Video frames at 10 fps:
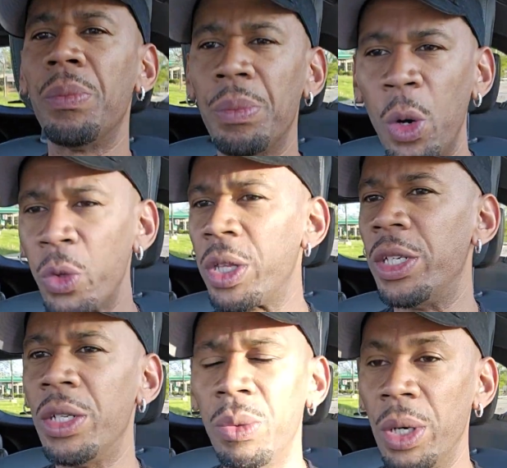Both
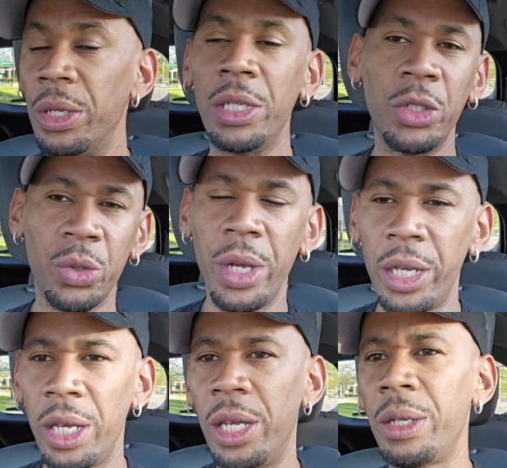in
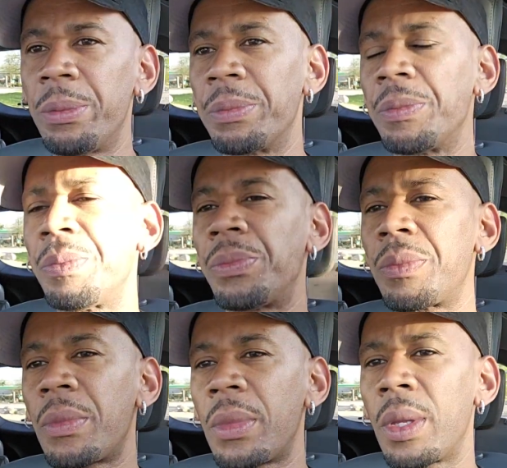drinking.
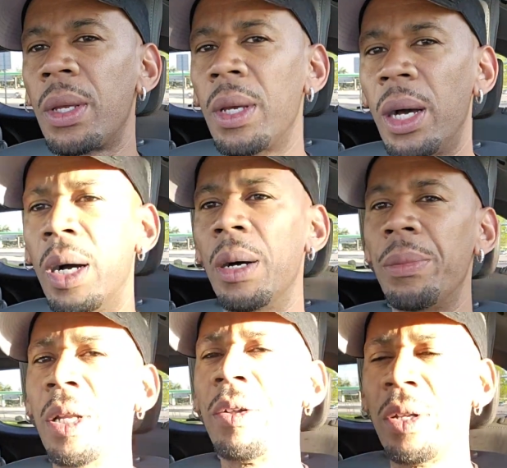
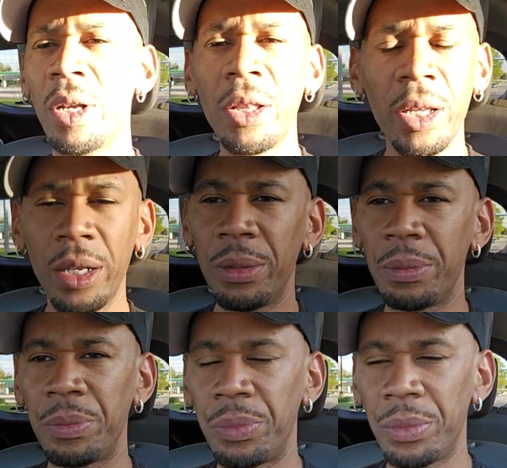Nothing
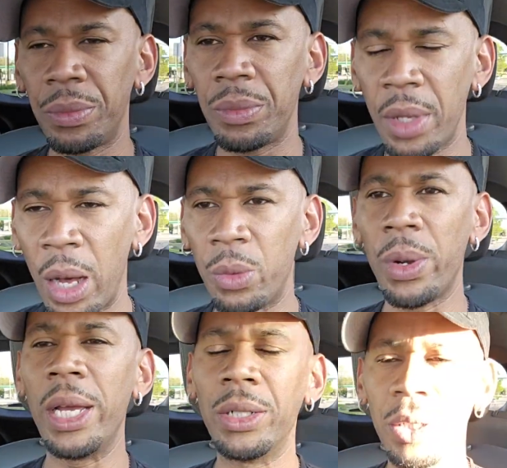
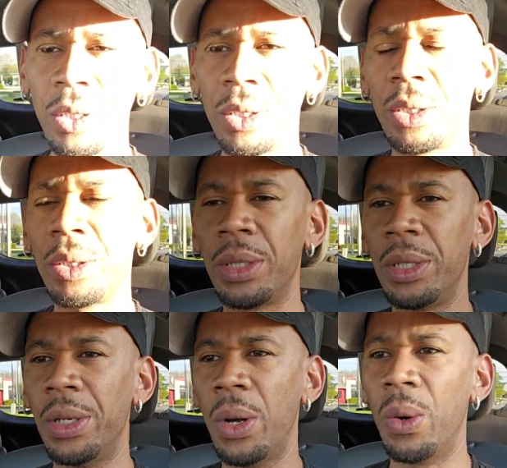outrageous.
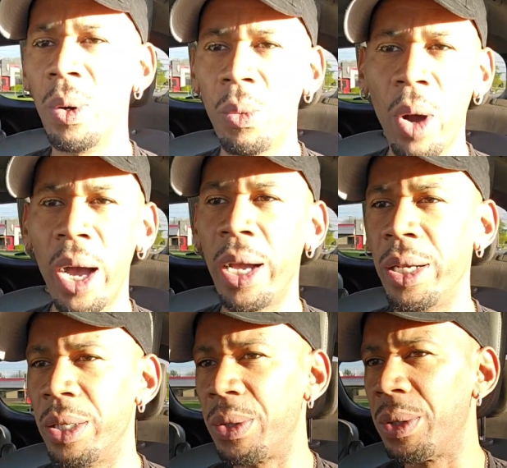A
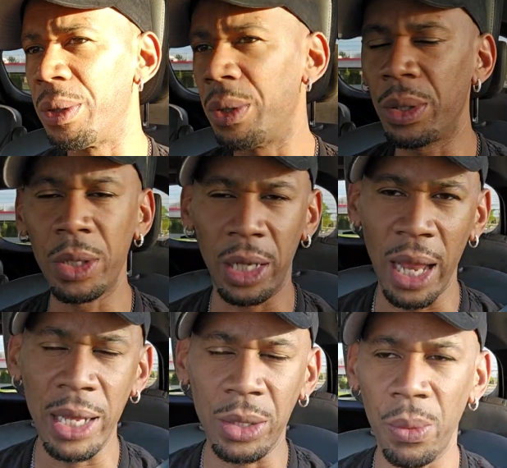wine or a
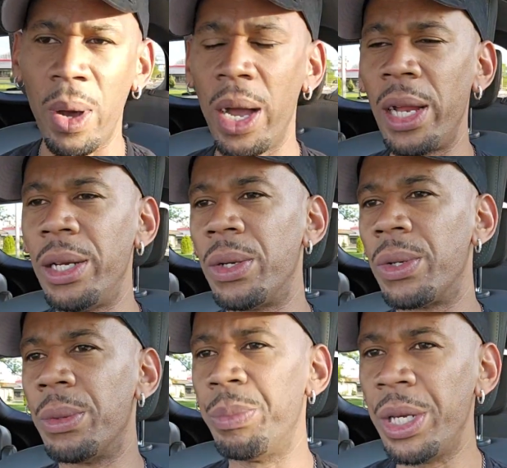glass of wine
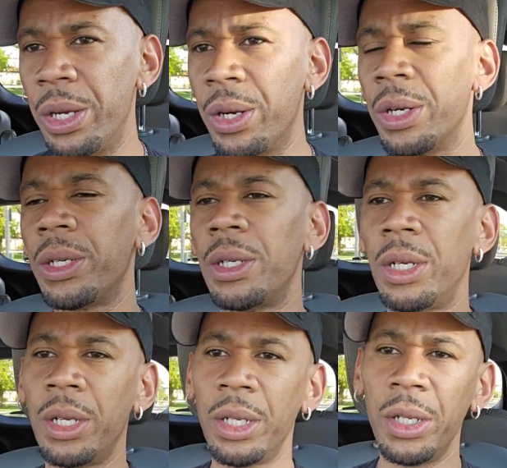or a beer,
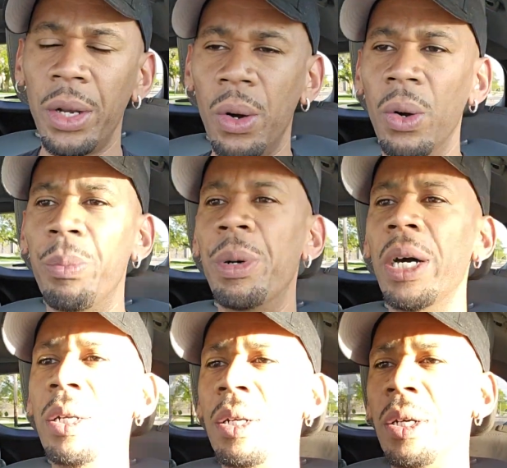
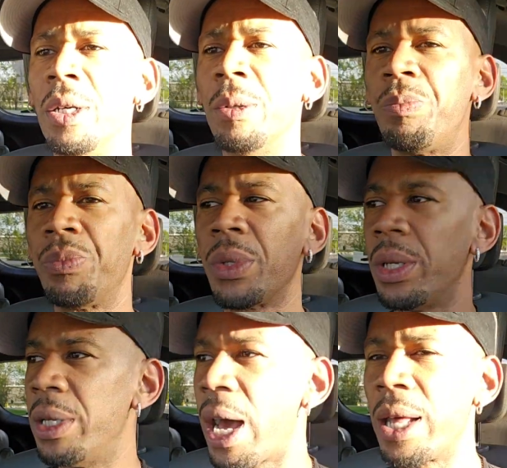but
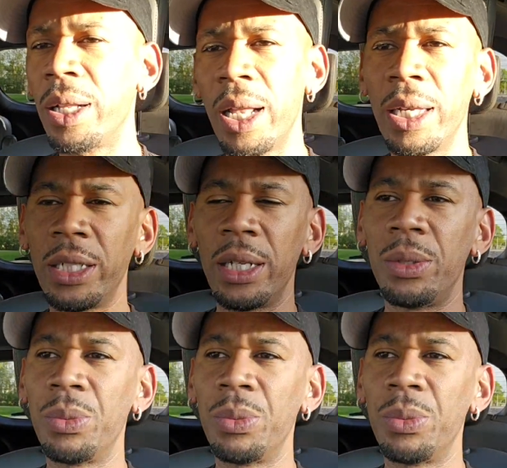nonetheless, it